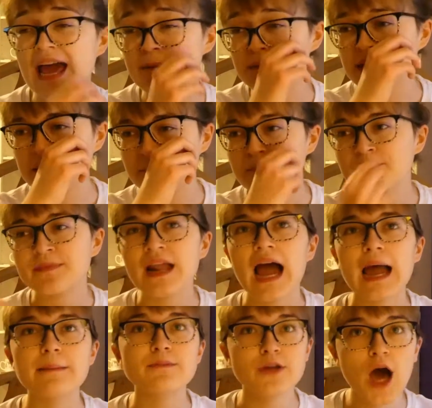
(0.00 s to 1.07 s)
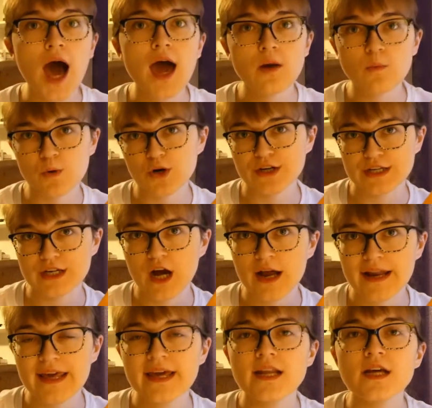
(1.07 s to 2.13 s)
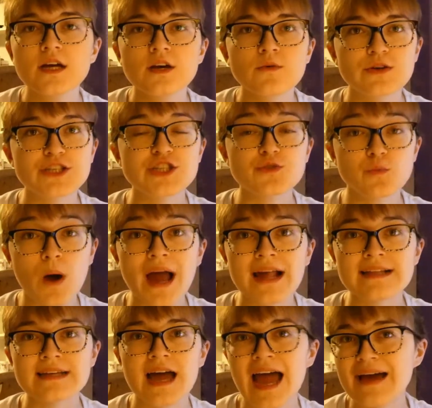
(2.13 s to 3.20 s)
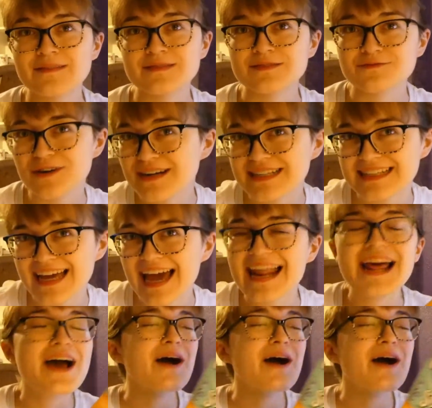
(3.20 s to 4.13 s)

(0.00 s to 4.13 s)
it. I mean, I'm not working on it, which is why I haven't read it yet.